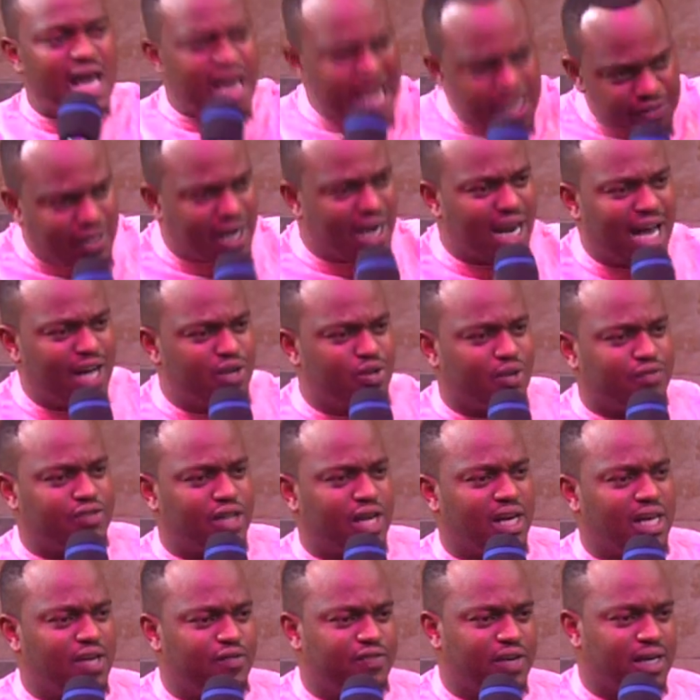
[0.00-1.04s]
in the land of the
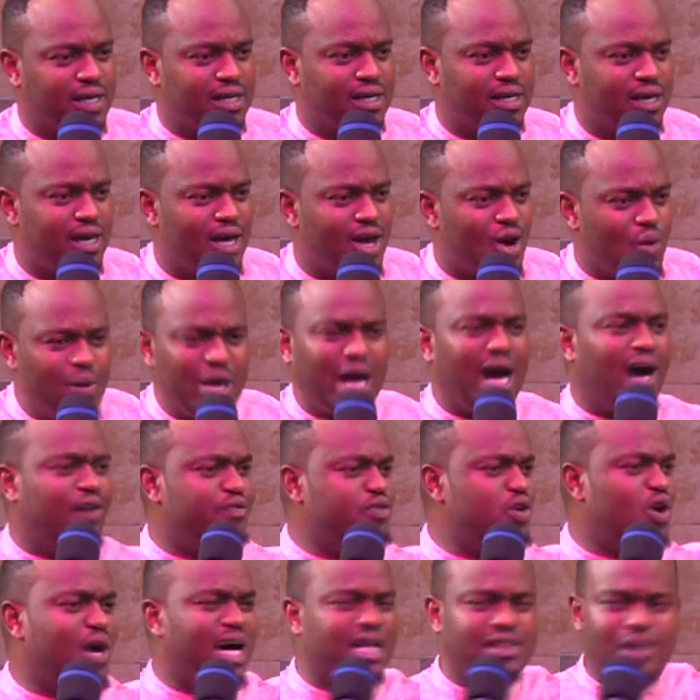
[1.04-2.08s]
living. We have
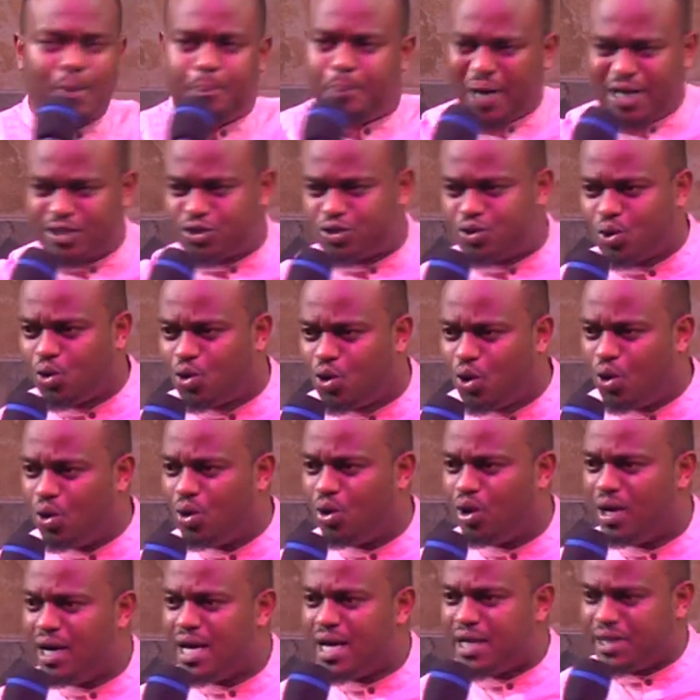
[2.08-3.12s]
no other place to
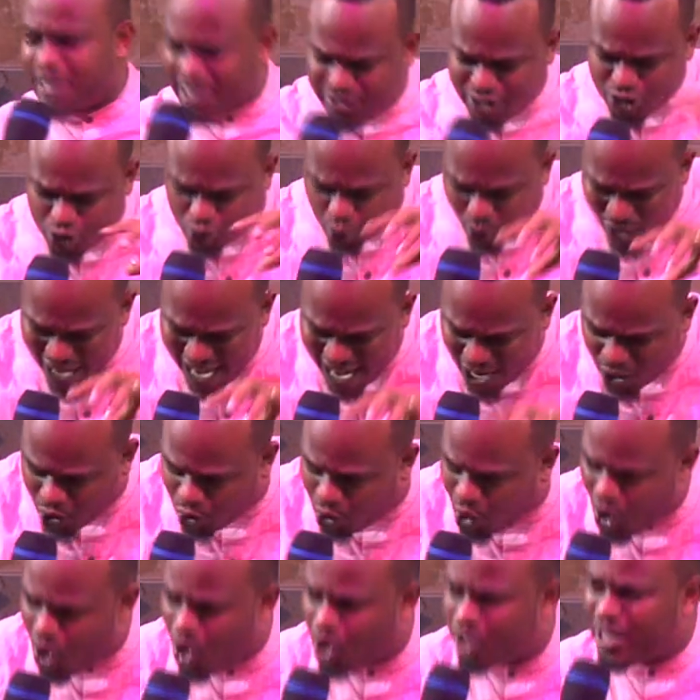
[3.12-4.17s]
go. This is where
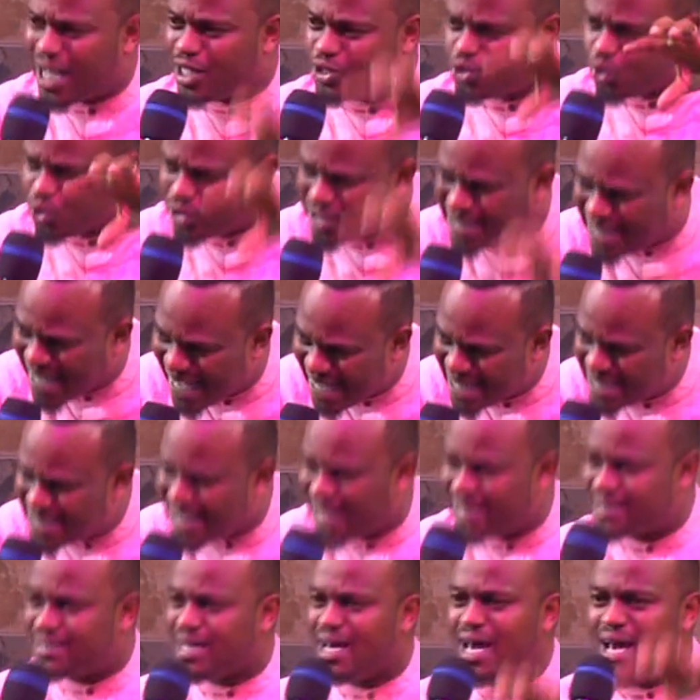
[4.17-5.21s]
God has ordained
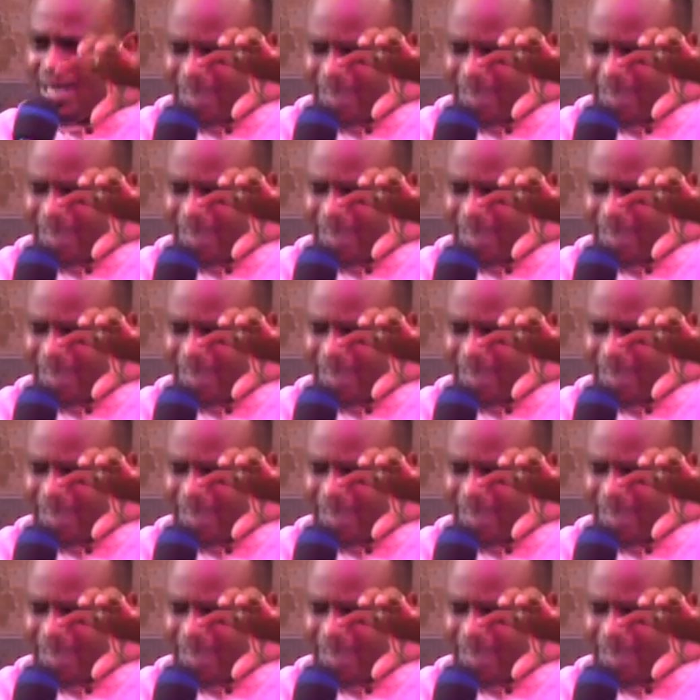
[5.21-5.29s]
us.